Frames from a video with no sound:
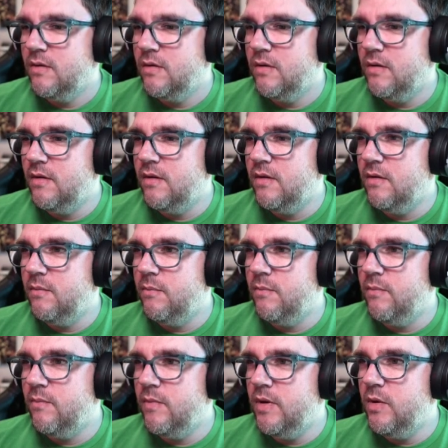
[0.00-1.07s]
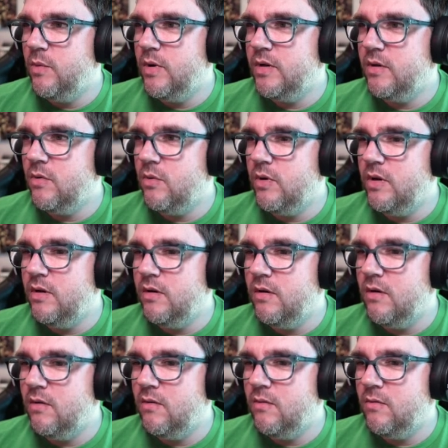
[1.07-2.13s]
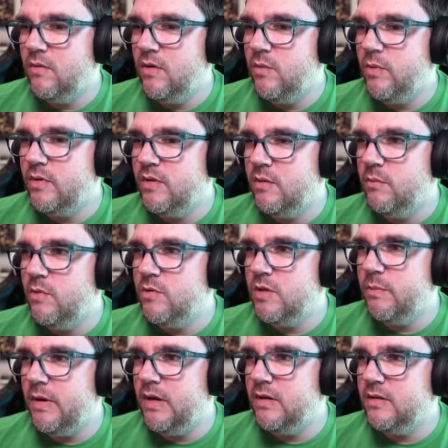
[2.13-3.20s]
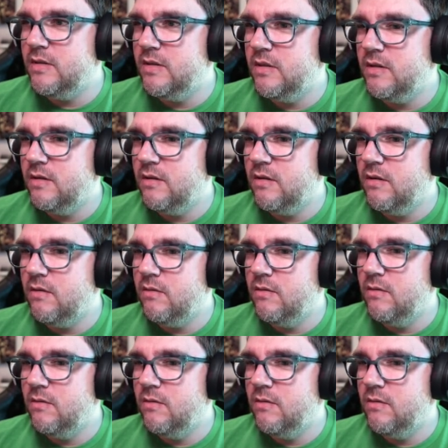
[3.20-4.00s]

Um, you want a coin? No. You want the music box? No.